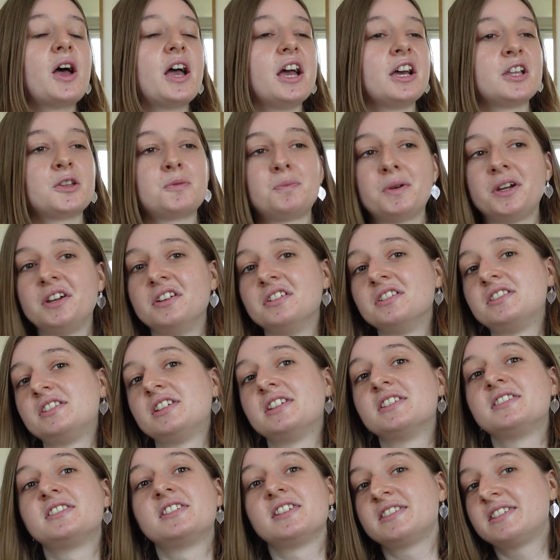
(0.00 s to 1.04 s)

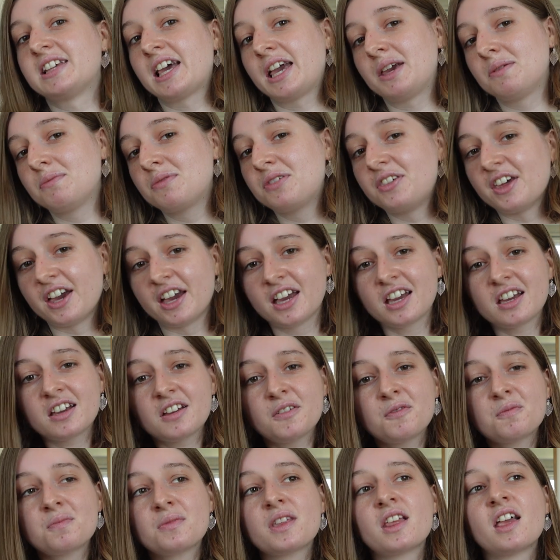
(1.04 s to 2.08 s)
experiences the same thing,